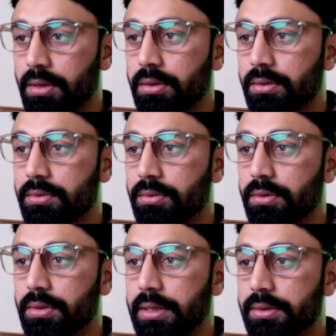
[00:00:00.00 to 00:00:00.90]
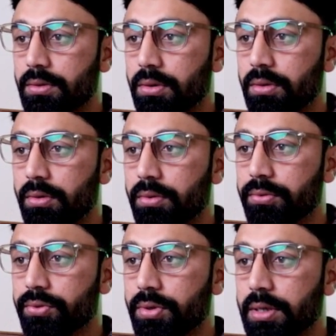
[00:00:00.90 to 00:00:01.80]
So that's how
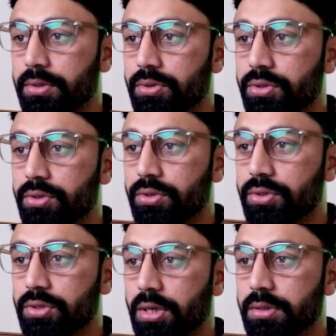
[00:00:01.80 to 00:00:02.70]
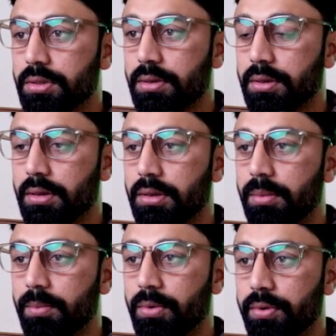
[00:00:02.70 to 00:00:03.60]
you can change the mode.